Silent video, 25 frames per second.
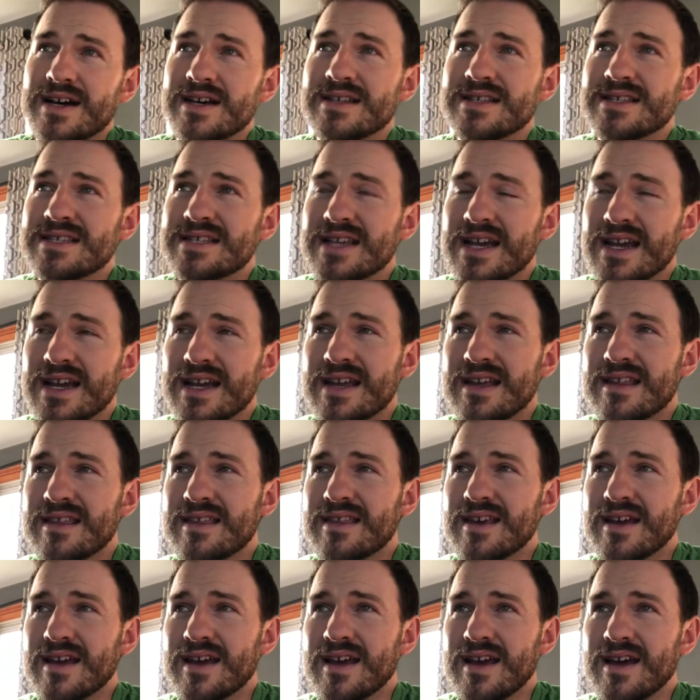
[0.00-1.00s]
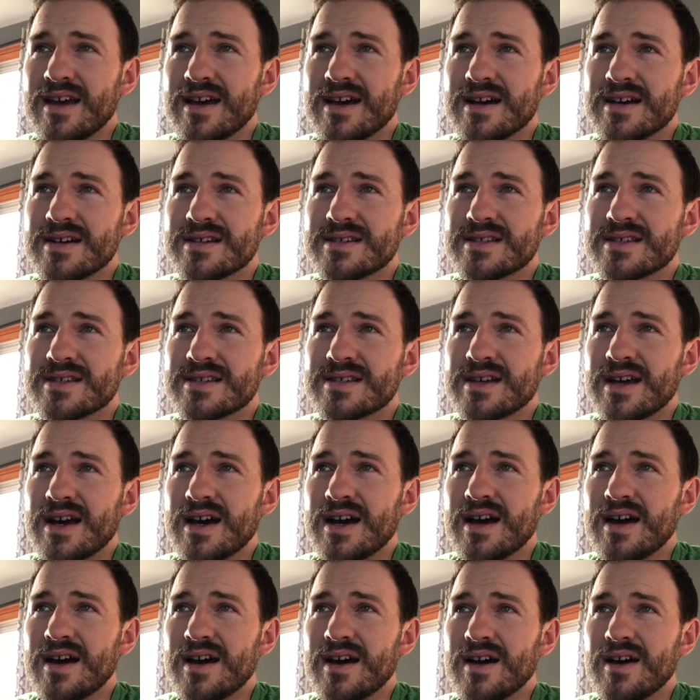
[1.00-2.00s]
Second thing is,
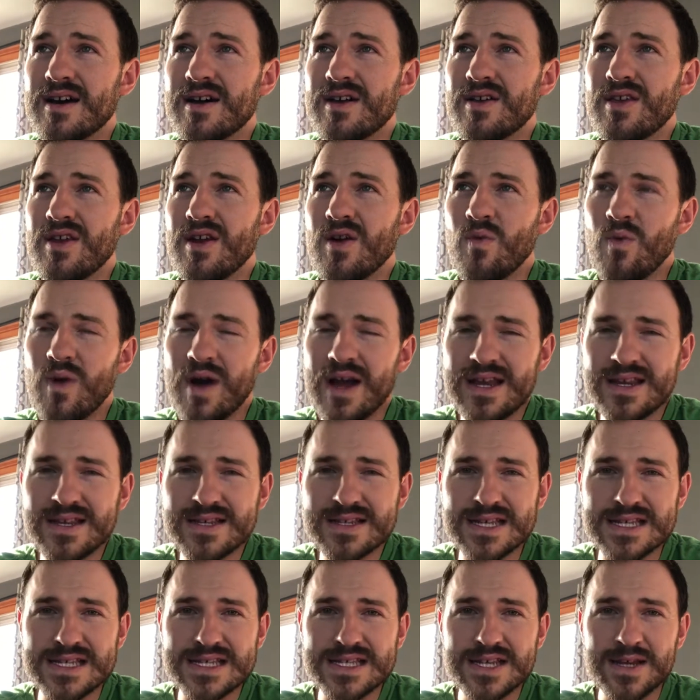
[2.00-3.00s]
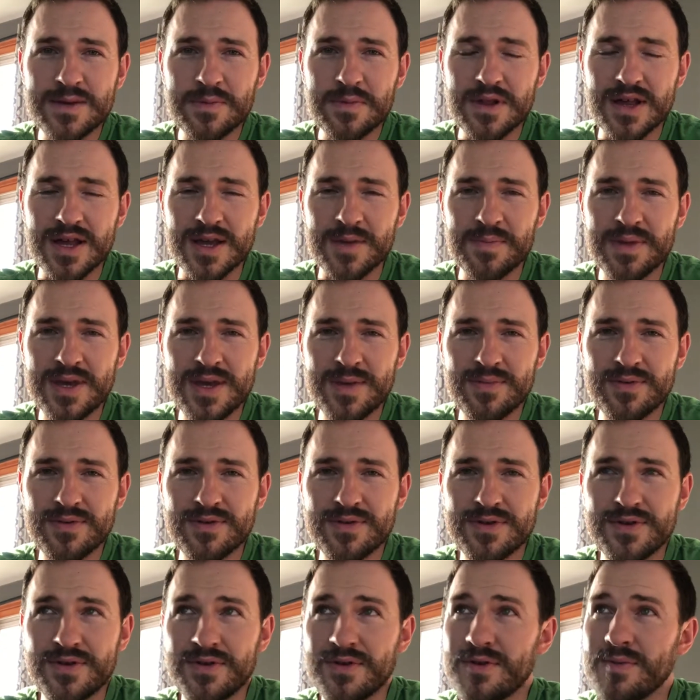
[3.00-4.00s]
why does it seem like
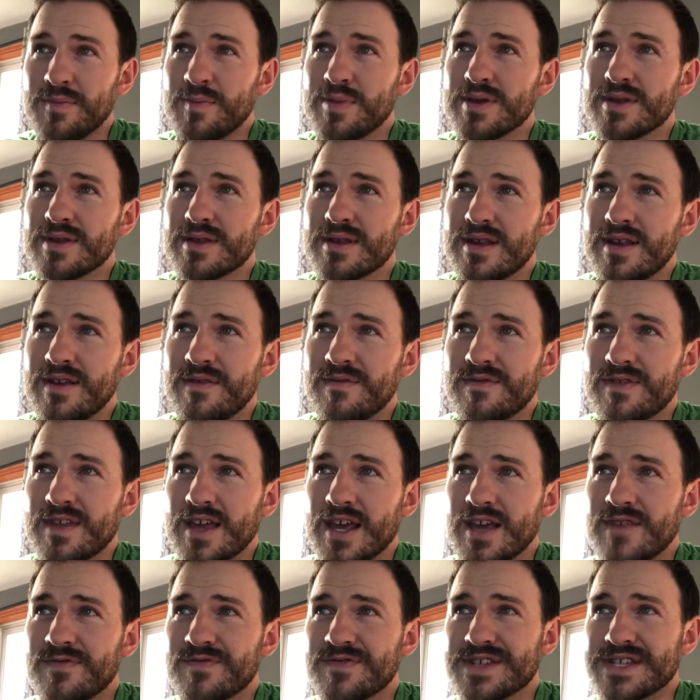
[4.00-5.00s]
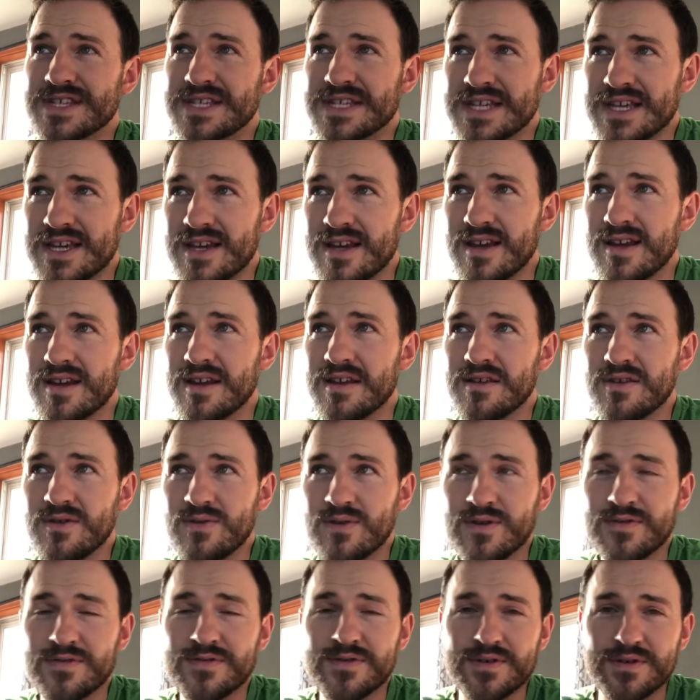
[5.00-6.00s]
people who believe they've seen a
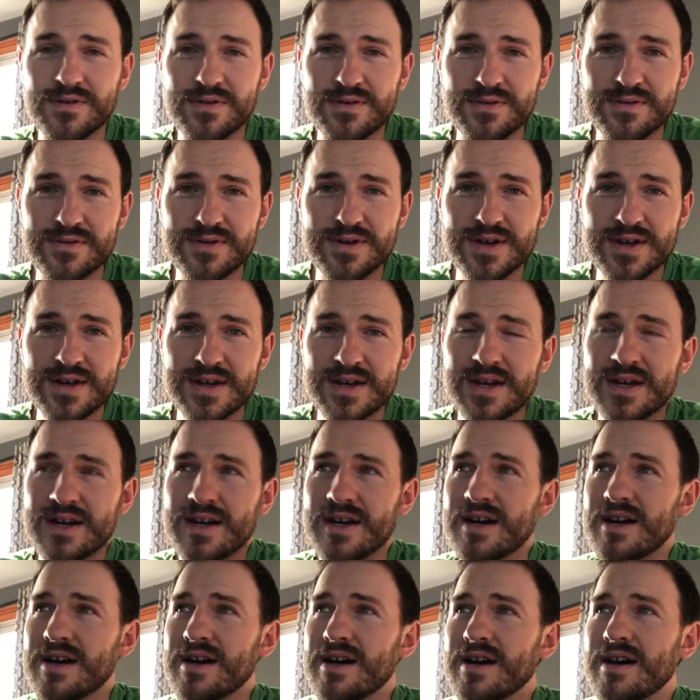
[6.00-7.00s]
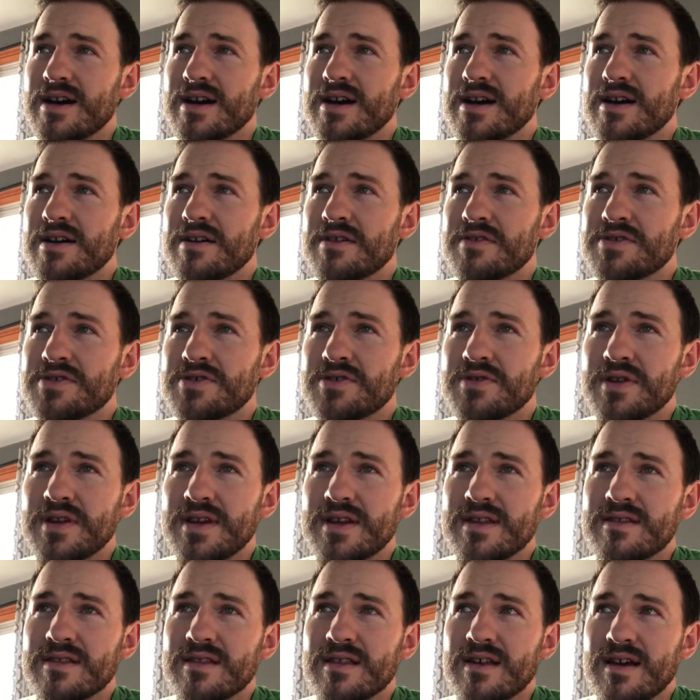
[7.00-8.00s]
UFO are
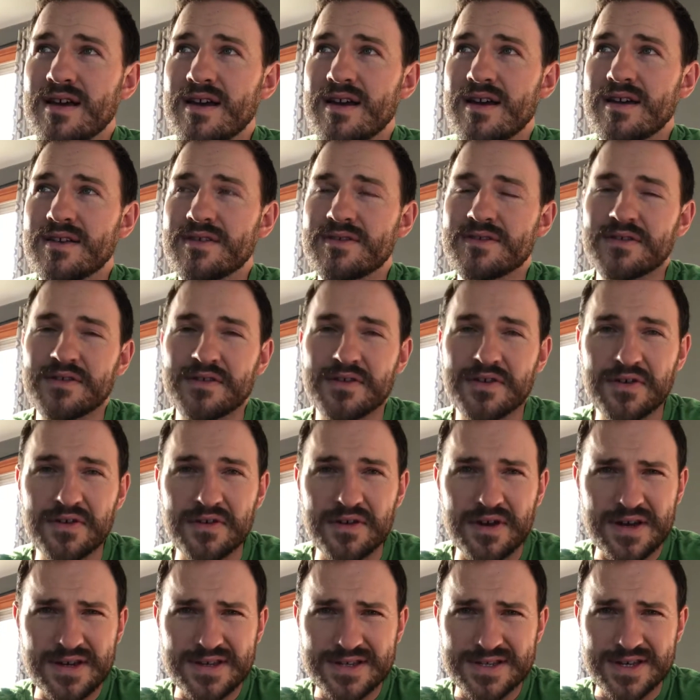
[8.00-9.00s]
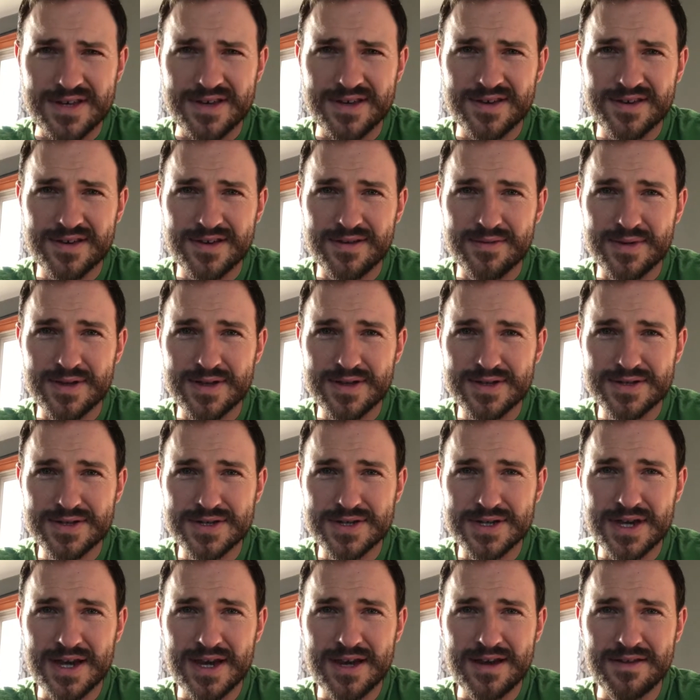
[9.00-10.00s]
treated like they're crazy? I mean, it's
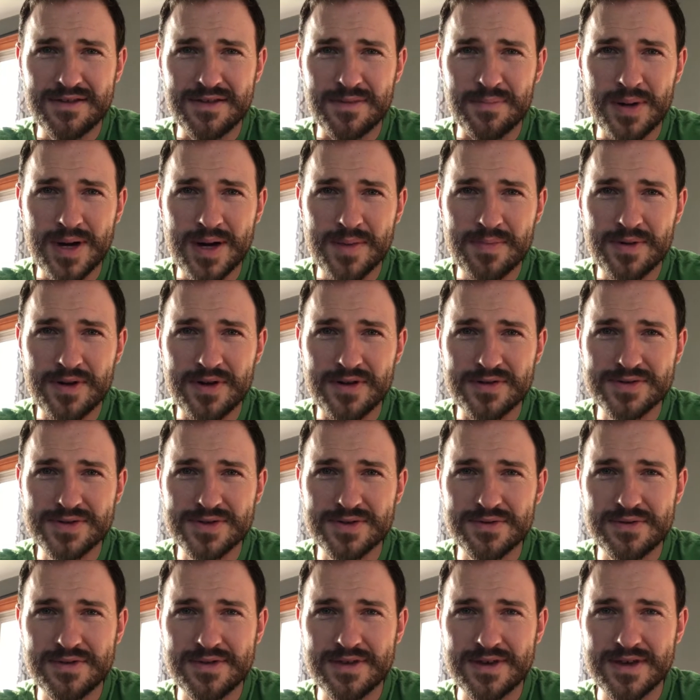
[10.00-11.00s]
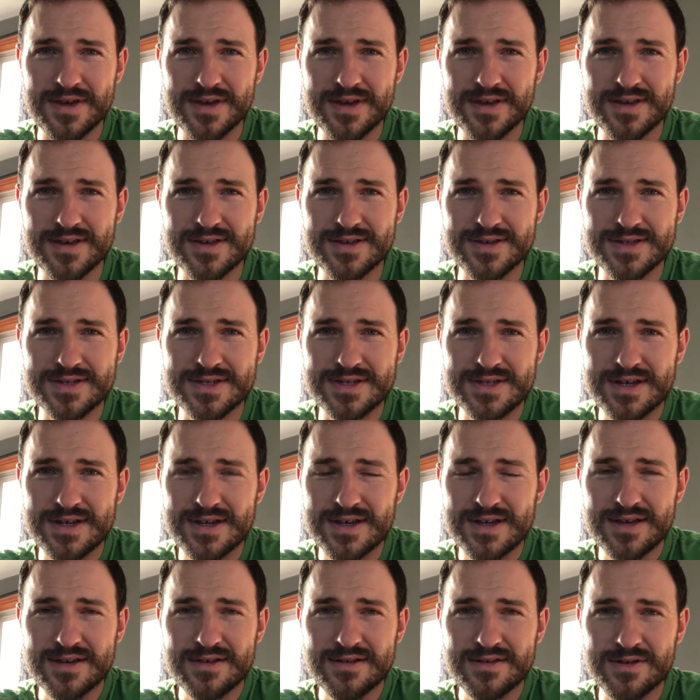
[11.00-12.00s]
just kind of the pop culture thing is
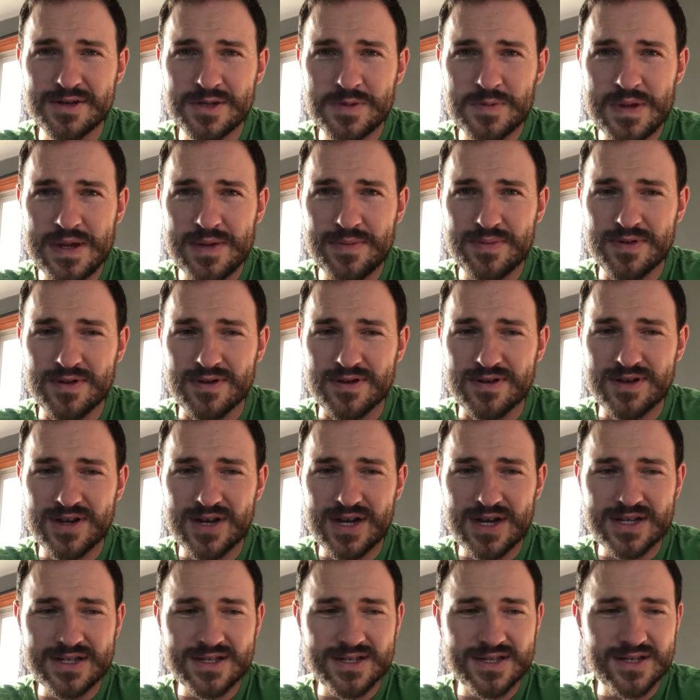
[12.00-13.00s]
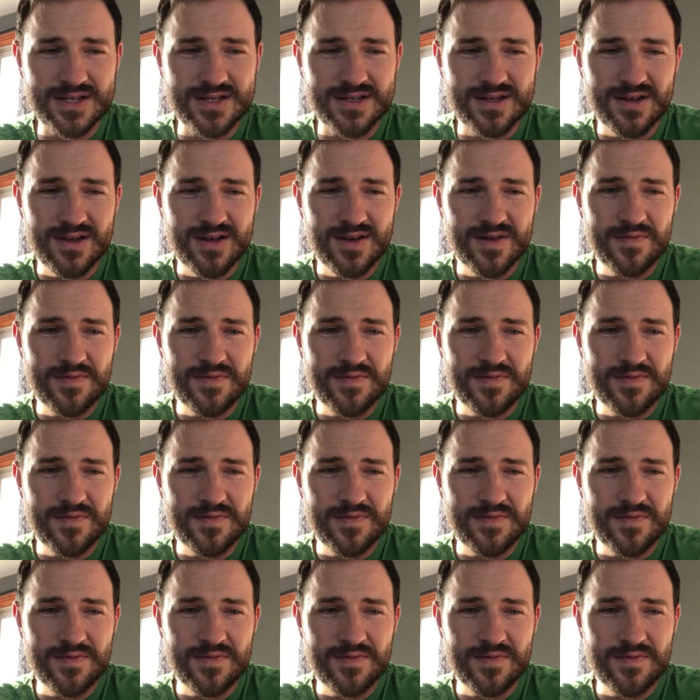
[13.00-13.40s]
those people are nuts.